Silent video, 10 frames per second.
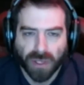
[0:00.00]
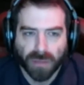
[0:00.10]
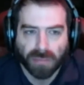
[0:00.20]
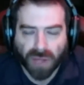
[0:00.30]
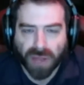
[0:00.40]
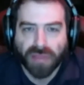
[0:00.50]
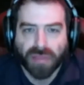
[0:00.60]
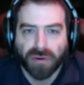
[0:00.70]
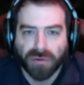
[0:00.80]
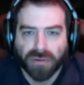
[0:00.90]

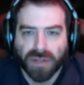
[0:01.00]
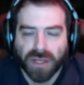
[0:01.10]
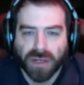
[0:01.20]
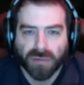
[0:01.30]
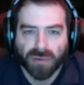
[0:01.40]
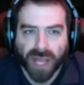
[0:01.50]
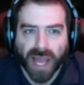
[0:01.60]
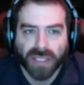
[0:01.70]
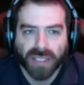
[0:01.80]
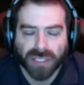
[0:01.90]
bloodthirsty
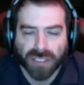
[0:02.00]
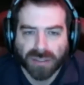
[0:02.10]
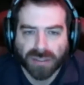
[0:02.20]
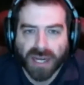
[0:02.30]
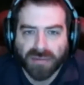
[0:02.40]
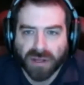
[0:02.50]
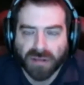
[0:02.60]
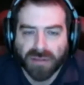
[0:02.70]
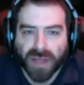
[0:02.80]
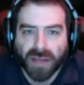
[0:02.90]
reaction inside of
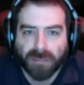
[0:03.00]
us that,